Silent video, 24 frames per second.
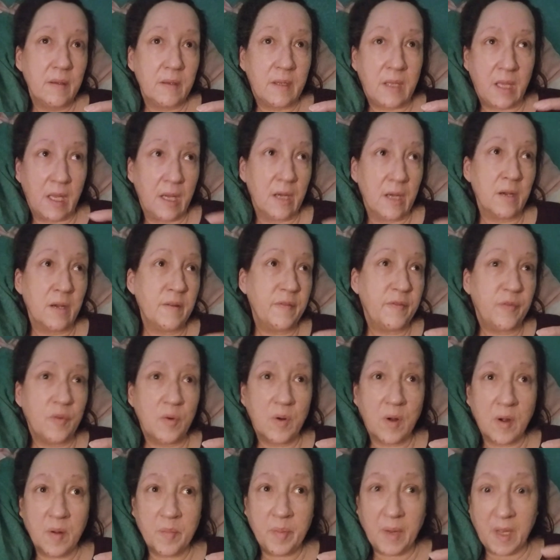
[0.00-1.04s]
cared
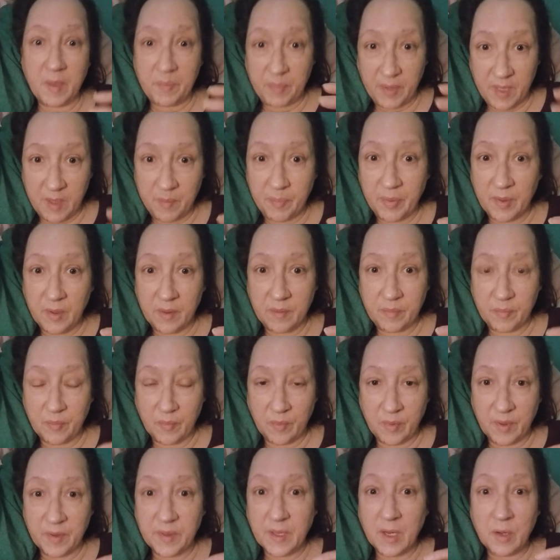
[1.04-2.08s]
for by people,
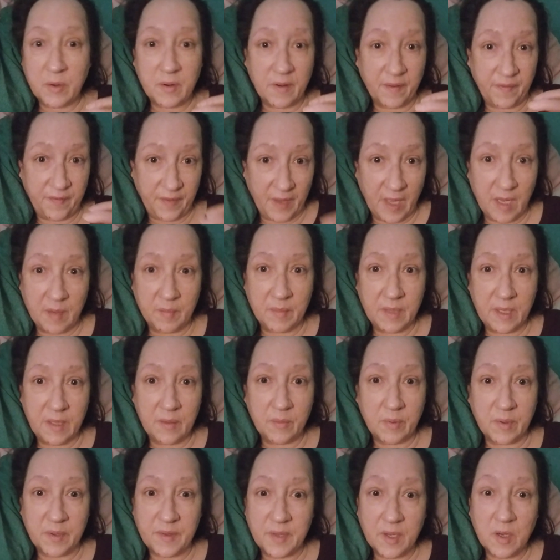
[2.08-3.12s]
without a family,
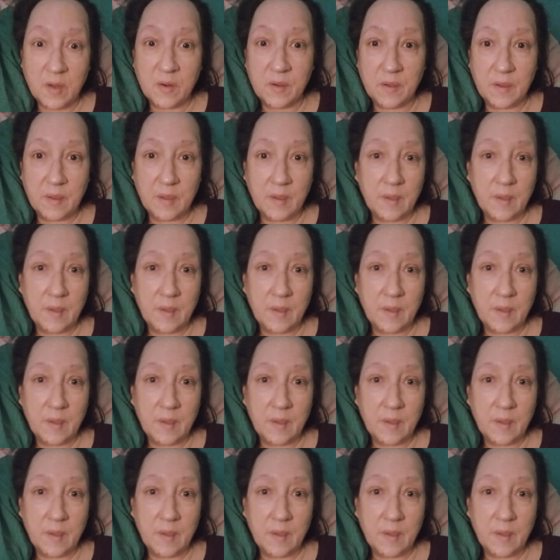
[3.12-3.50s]
without,